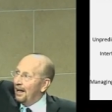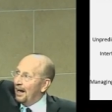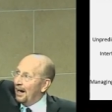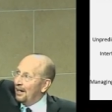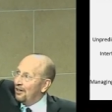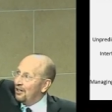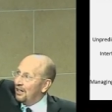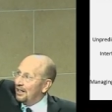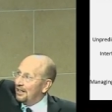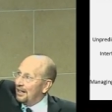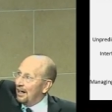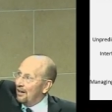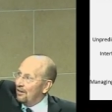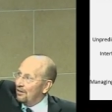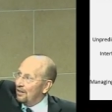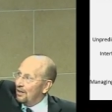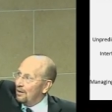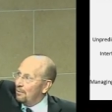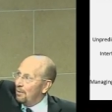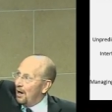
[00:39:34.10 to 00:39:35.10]
And you get down
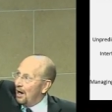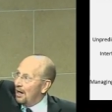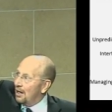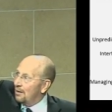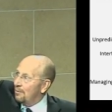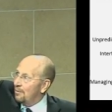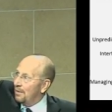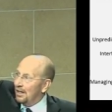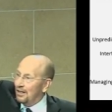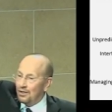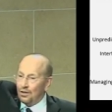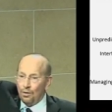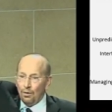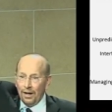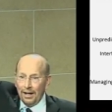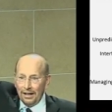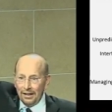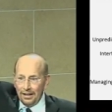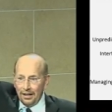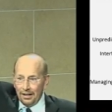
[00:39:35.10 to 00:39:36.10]
to the bottom, it's
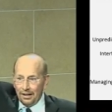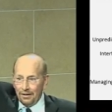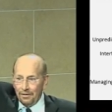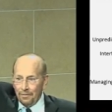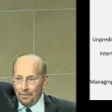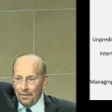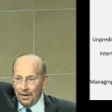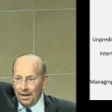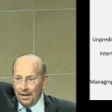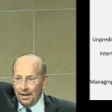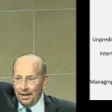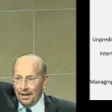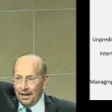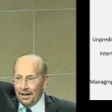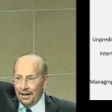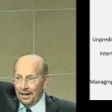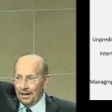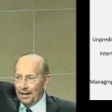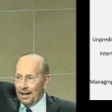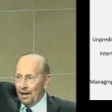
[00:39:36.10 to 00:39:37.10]
quite little.
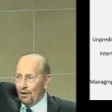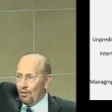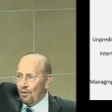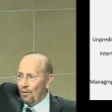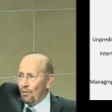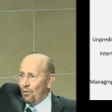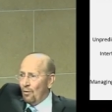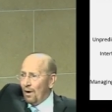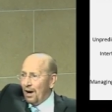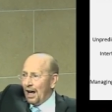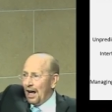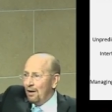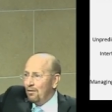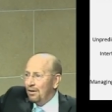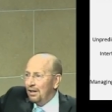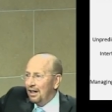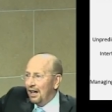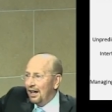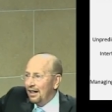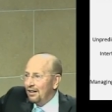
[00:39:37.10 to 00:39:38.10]
Now, what I
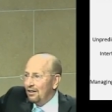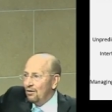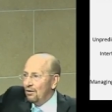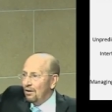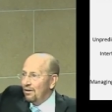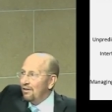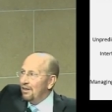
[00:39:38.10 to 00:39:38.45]
would like you to